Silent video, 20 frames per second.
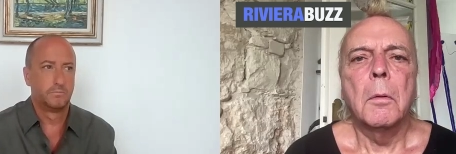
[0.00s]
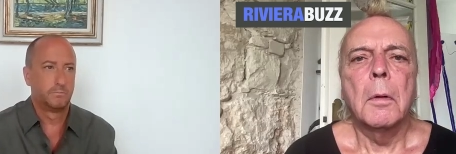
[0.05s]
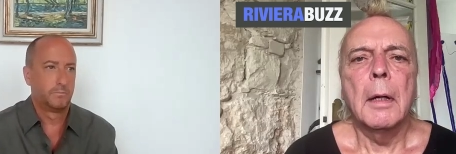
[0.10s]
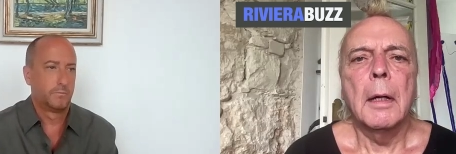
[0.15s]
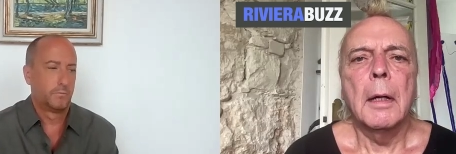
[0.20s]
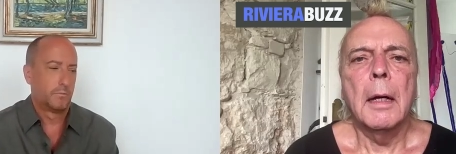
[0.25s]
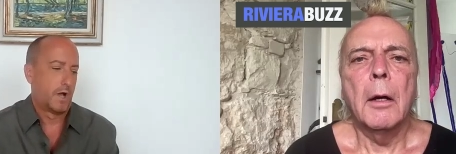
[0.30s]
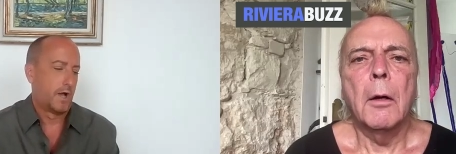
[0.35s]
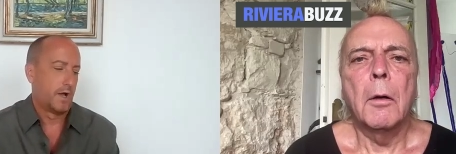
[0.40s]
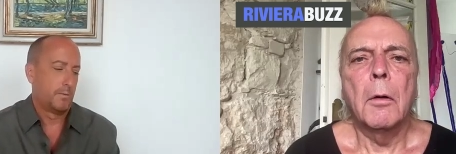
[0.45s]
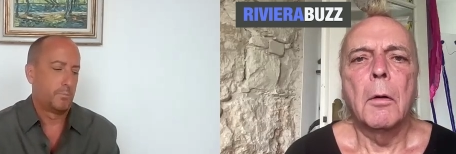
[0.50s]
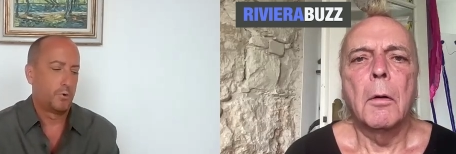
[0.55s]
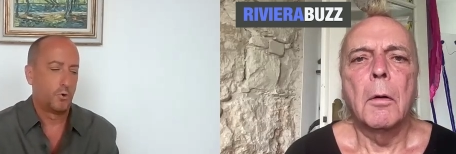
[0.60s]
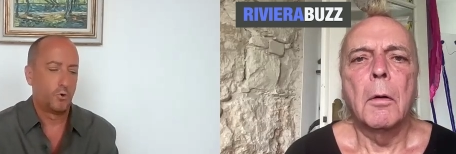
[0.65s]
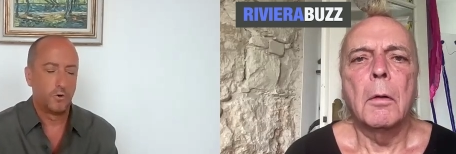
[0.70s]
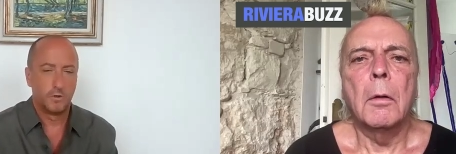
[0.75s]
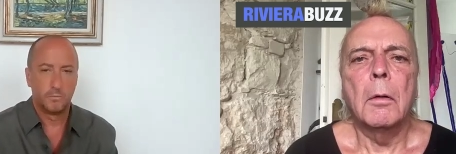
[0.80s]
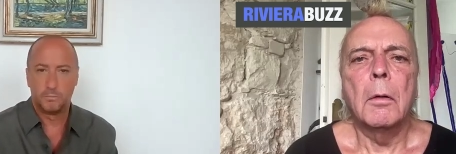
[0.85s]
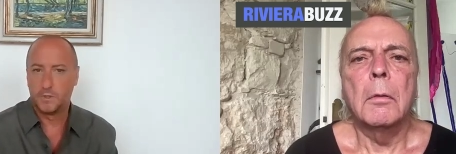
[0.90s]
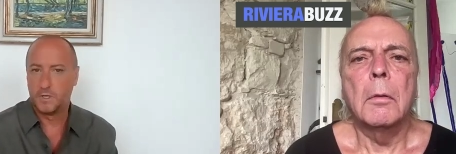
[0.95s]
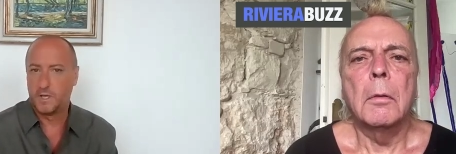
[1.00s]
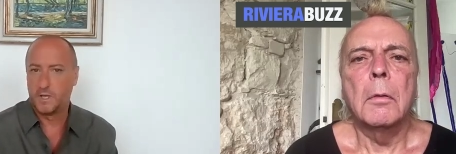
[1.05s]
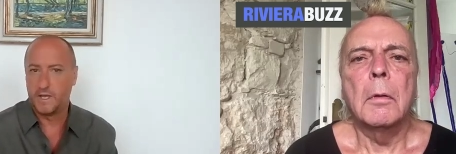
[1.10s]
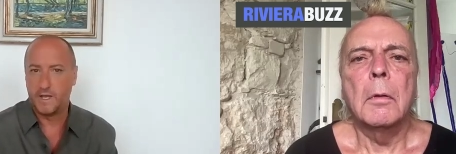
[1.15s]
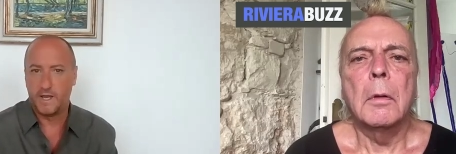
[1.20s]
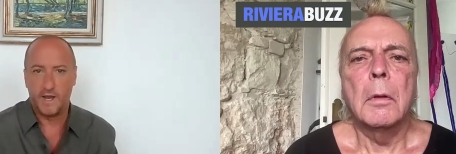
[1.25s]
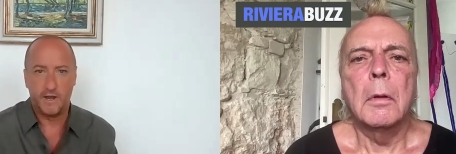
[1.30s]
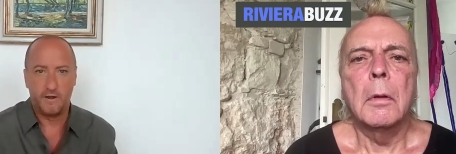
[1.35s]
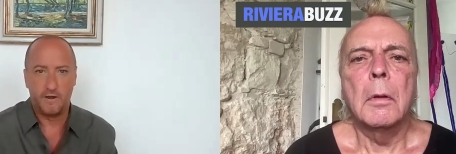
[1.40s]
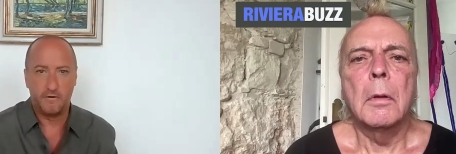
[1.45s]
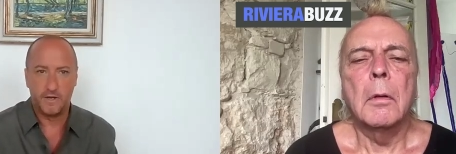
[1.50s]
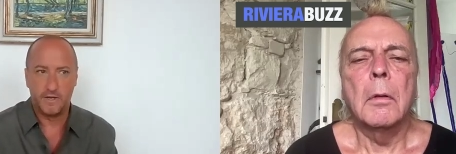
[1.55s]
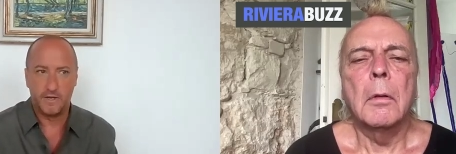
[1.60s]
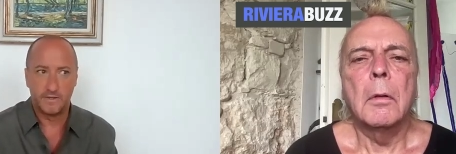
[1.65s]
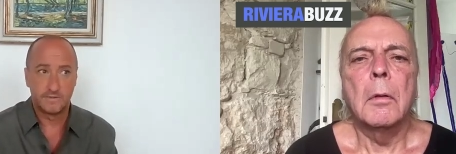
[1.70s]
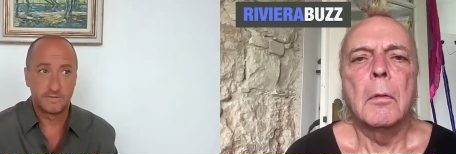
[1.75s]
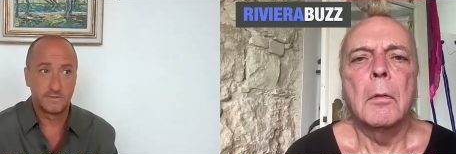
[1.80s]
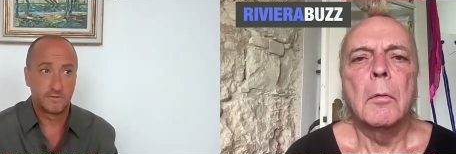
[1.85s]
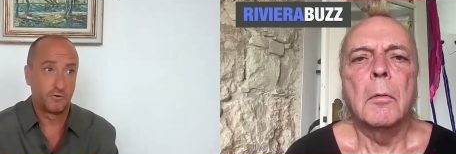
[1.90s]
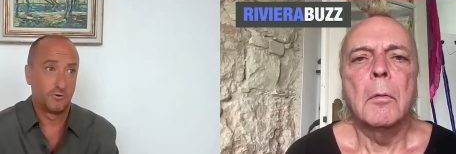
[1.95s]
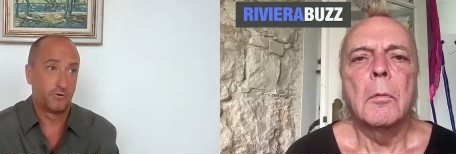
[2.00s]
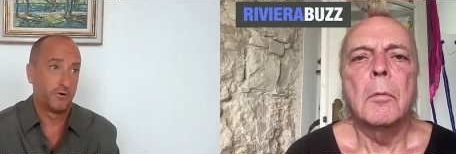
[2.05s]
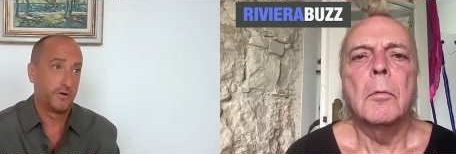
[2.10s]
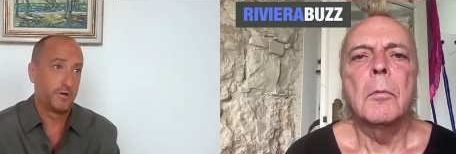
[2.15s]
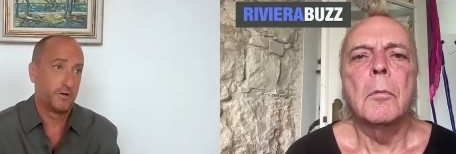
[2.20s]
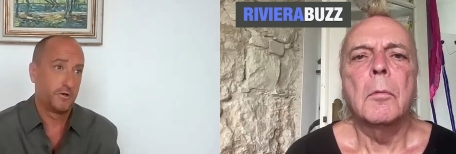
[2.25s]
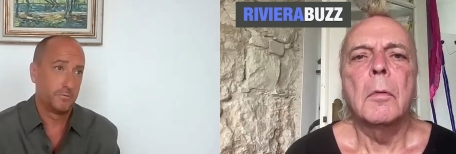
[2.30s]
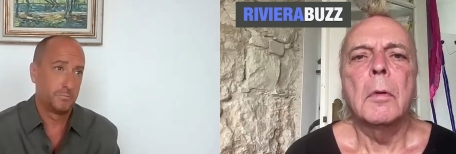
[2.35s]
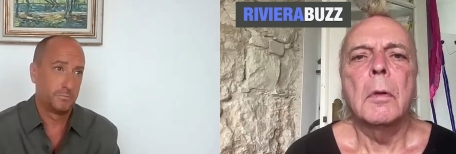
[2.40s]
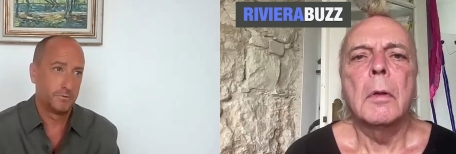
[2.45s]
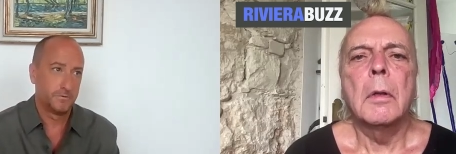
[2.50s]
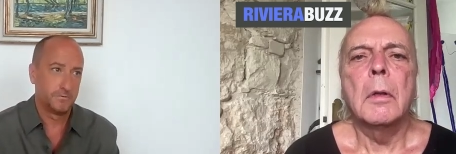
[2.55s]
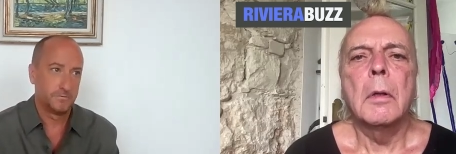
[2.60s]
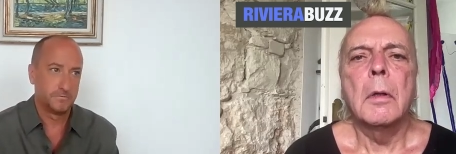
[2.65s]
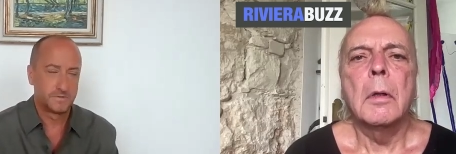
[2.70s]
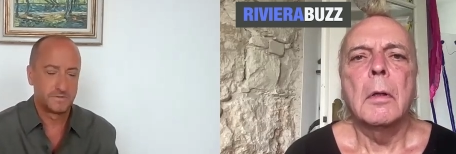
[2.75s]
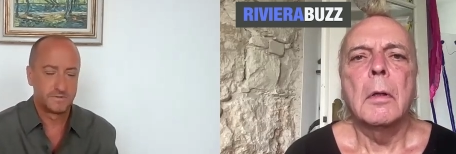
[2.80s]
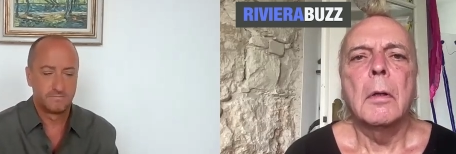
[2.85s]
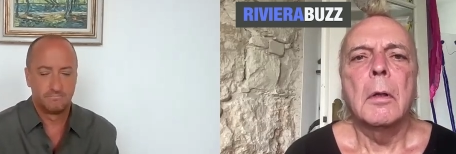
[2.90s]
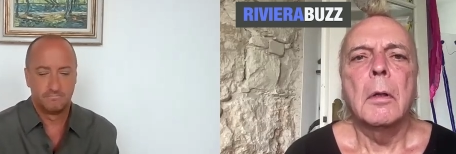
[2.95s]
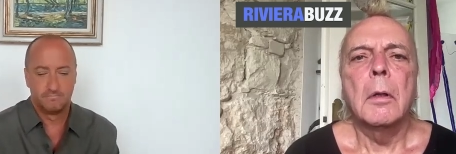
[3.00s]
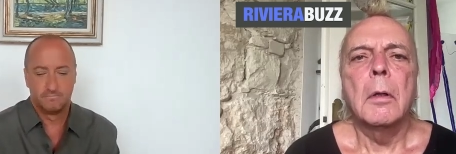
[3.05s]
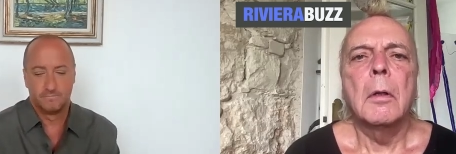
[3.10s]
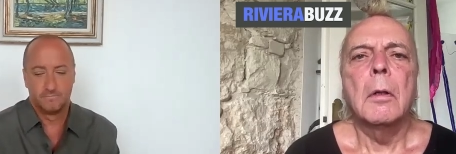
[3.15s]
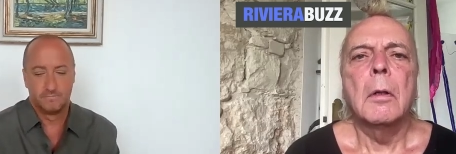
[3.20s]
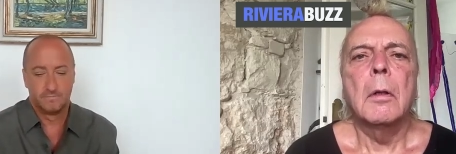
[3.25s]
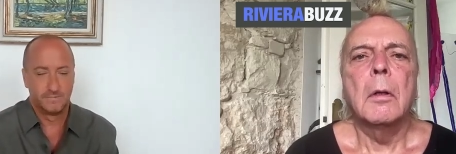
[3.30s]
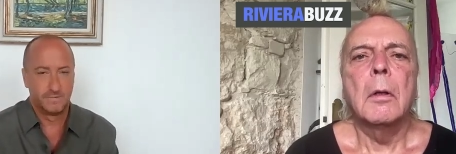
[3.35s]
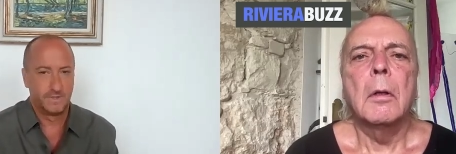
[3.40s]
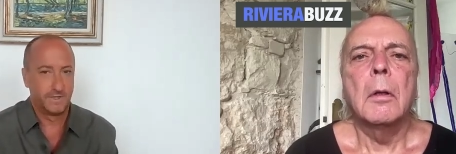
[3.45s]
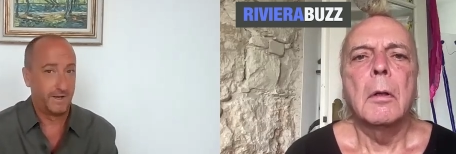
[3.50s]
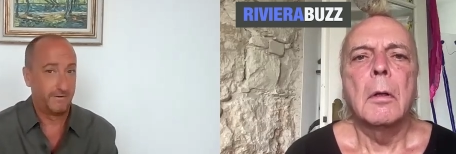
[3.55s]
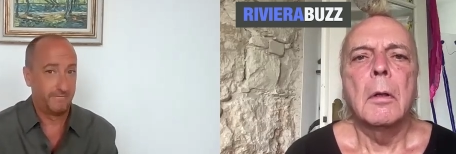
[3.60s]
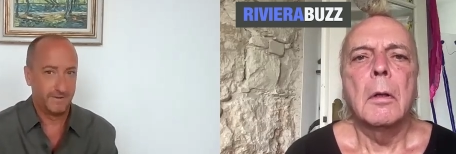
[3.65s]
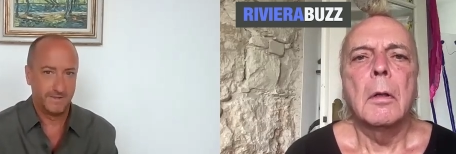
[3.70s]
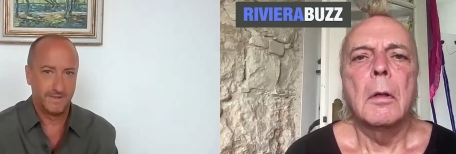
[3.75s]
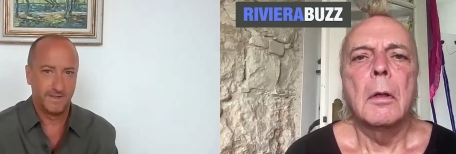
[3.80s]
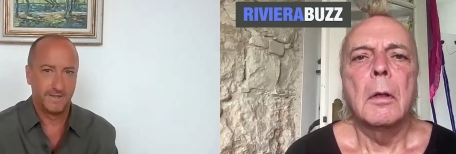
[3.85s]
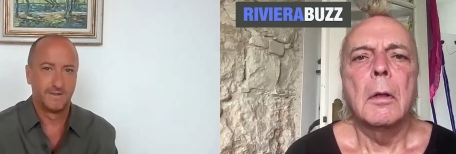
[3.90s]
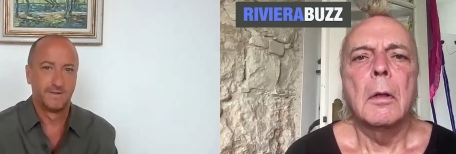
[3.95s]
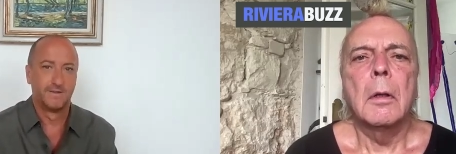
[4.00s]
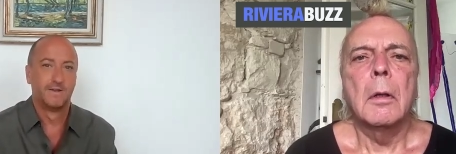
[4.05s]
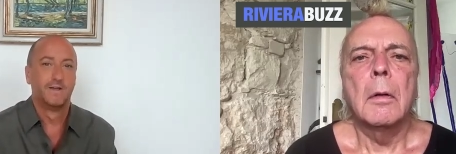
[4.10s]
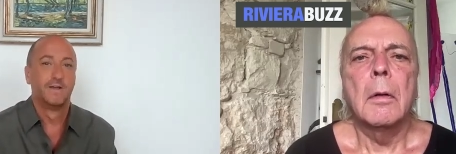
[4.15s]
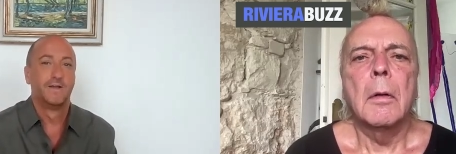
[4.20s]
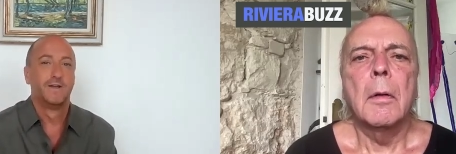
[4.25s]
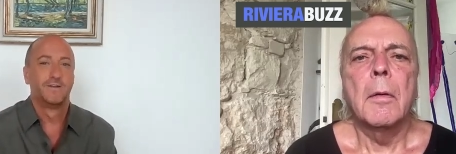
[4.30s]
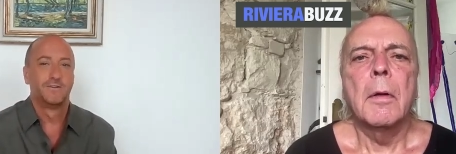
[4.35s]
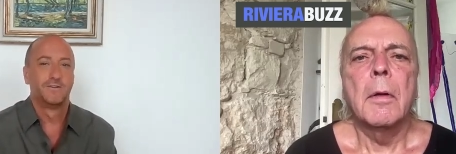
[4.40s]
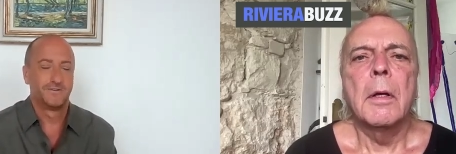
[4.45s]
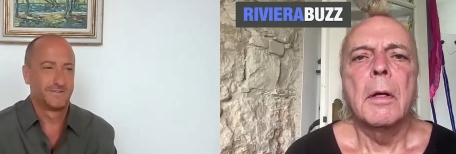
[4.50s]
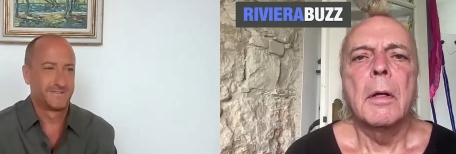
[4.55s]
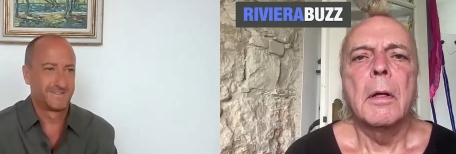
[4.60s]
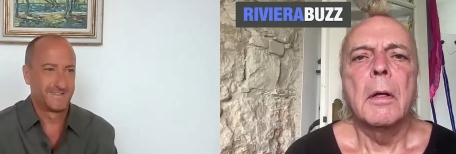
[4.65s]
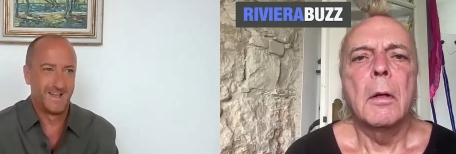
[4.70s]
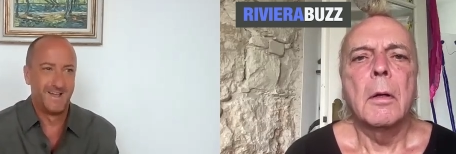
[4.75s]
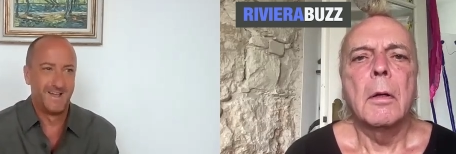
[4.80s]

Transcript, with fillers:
Speaker 1: Um, wow. um, play areas, glory hole booths, everything. There's